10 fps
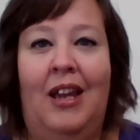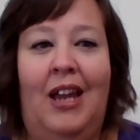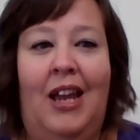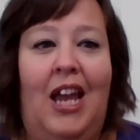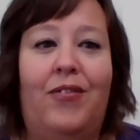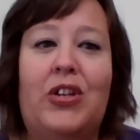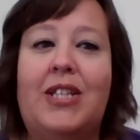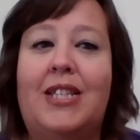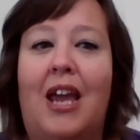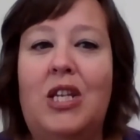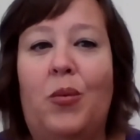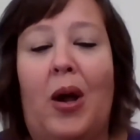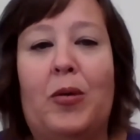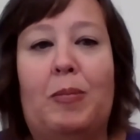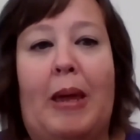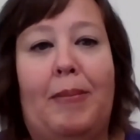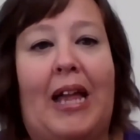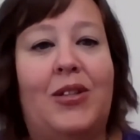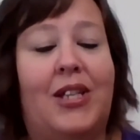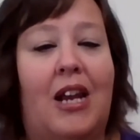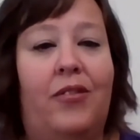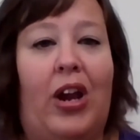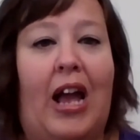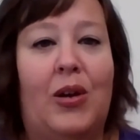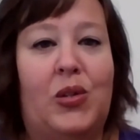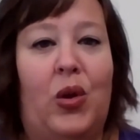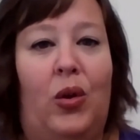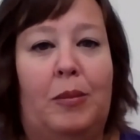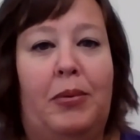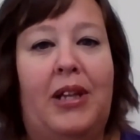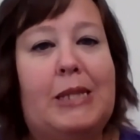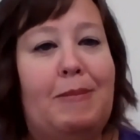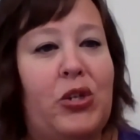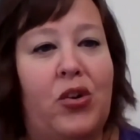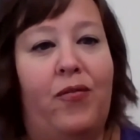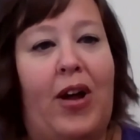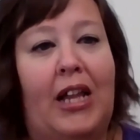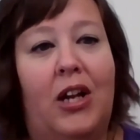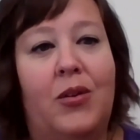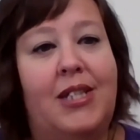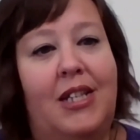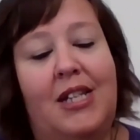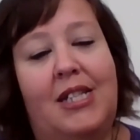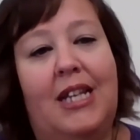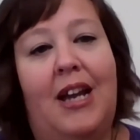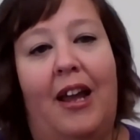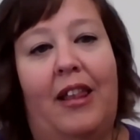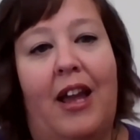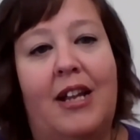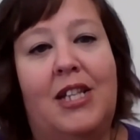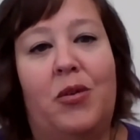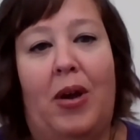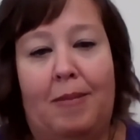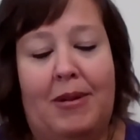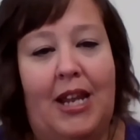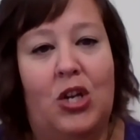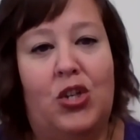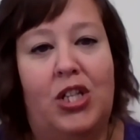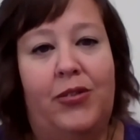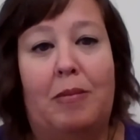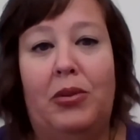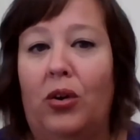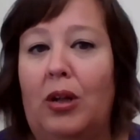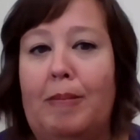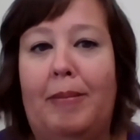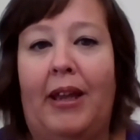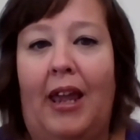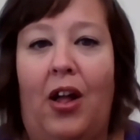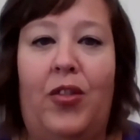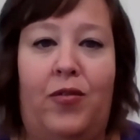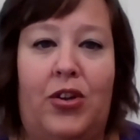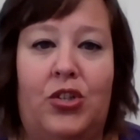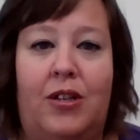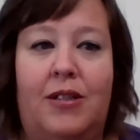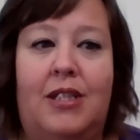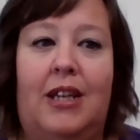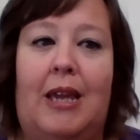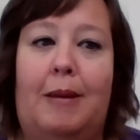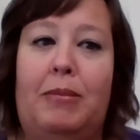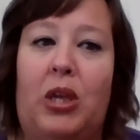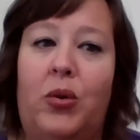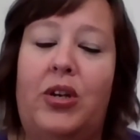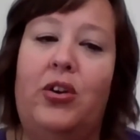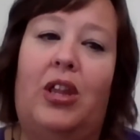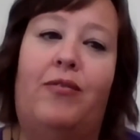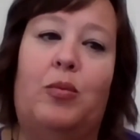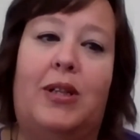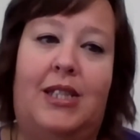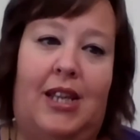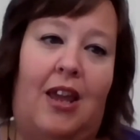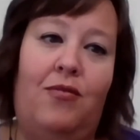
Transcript: If you decide to walk with people outside of your household, please be sure to follow CDC guidelines and recommendations from local public health officials to keep you and your loved ones safe.